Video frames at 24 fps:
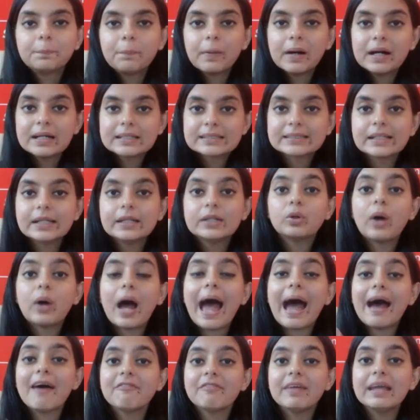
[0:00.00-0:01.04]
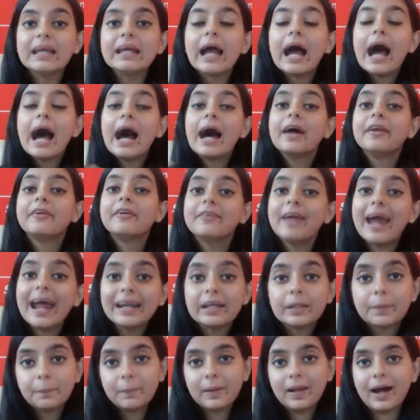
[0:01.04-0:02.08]
person having
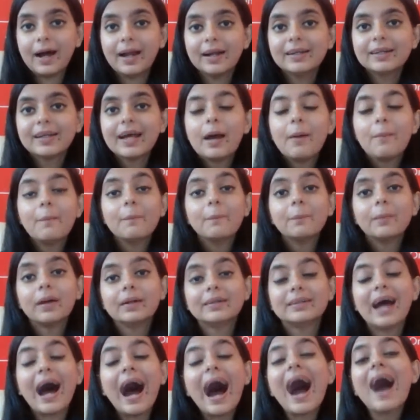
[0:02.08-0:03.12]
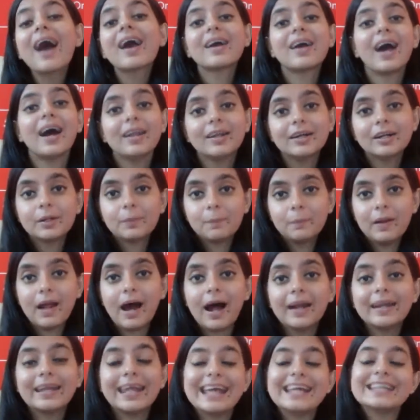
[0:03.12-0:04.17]
red blood, dark colored blood,